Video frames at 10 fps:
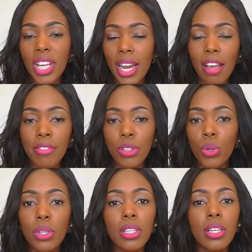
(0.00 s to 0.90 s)
can have its
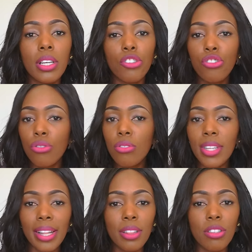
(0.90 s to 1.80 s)
own issues,
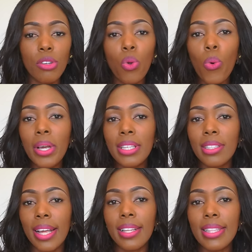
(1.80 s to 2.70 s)
and it's not always
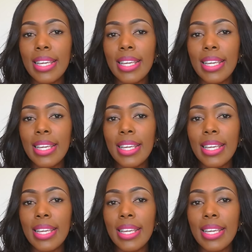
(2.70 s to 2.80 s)
that